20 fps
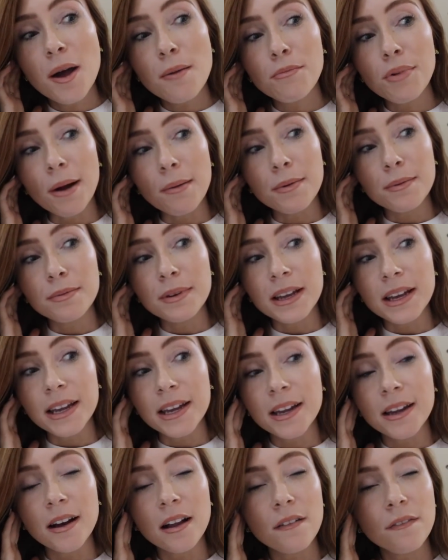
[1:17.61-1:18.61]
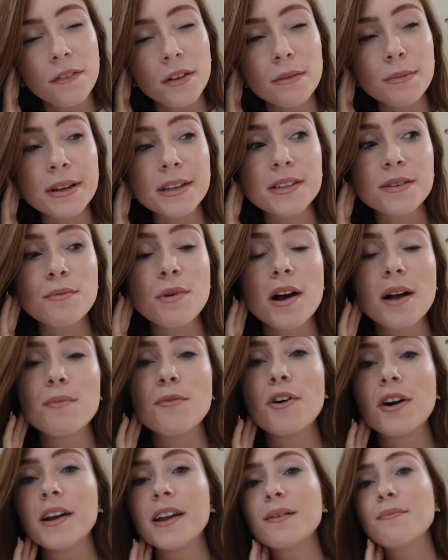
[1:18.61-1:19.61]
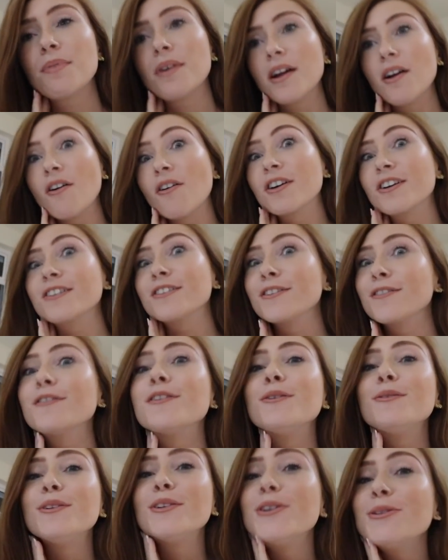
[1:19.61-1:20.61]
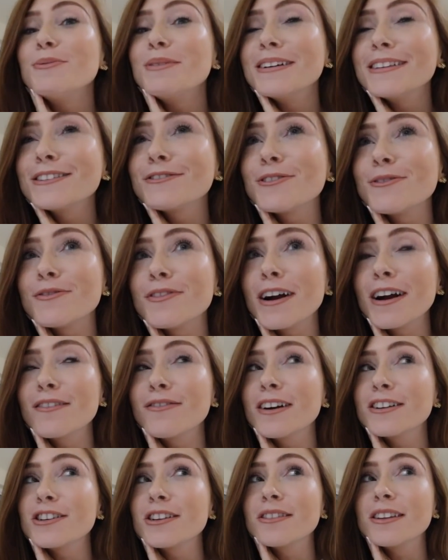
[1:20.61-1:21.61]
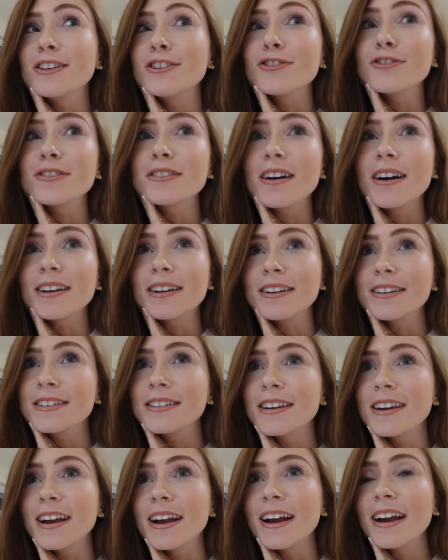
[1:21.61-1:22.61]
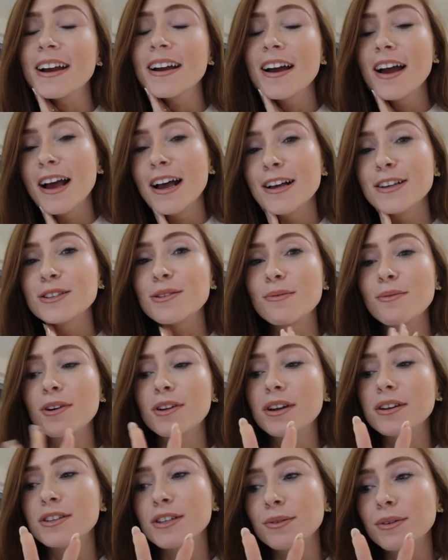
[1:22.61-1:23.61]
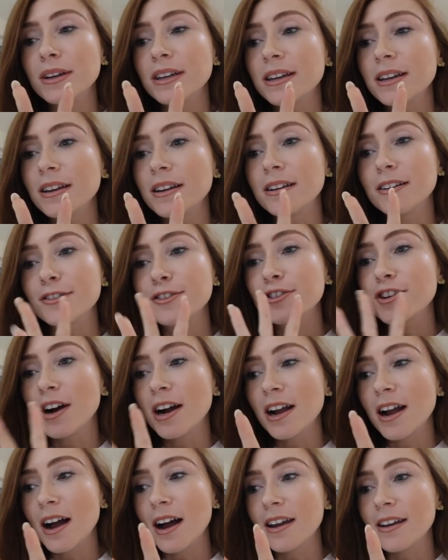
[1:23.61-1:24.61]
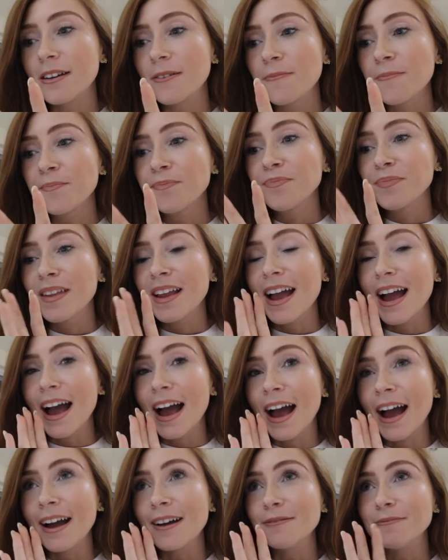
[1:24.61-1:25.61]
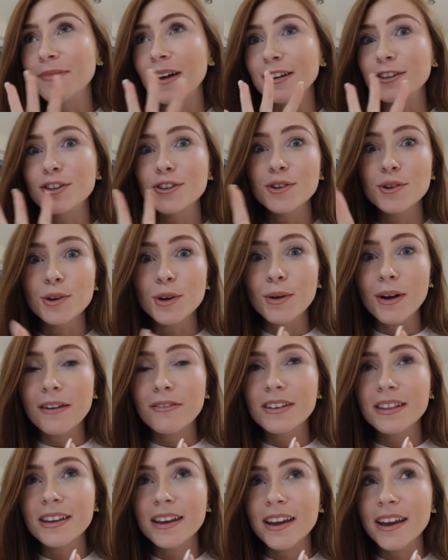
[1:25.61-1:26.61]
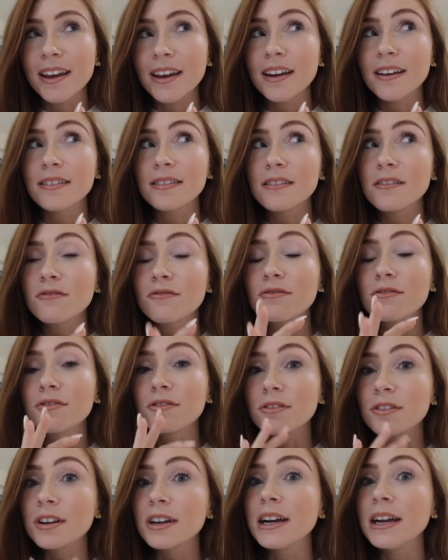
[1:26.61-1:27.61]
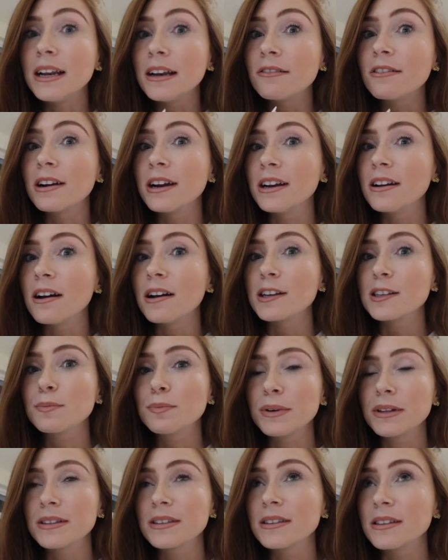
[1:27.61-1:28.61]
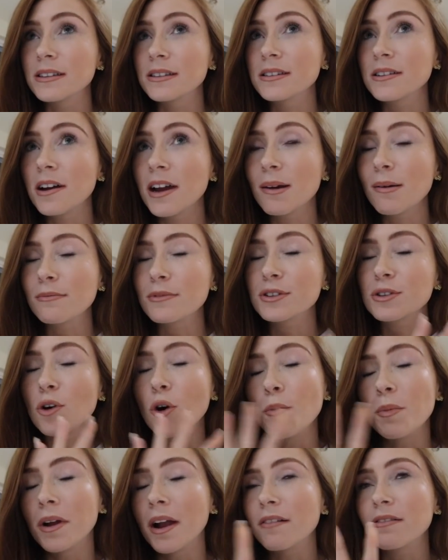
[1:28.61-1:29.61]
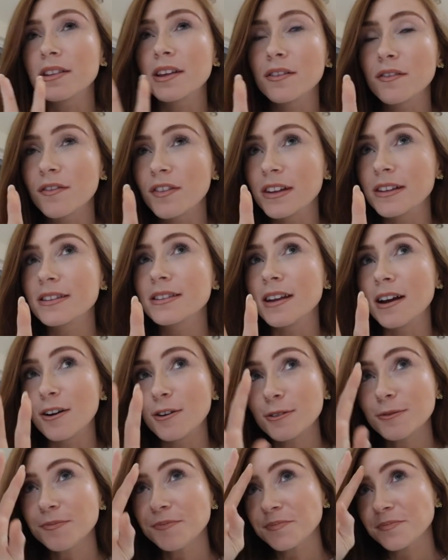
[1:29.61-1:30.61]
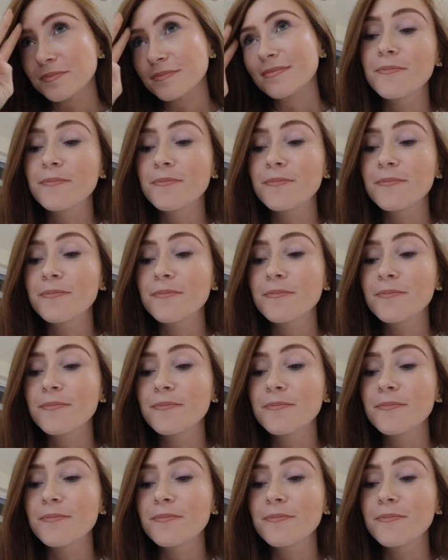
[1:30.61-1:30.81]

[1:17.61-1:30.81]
Probably I'll film it tomorrow morning, but I ordered a few new bits from Farfetch and they just got here today. So I'm gonna do a little try on and show you everything. Really, really nice bits this time. I'm just hoping everything fits now.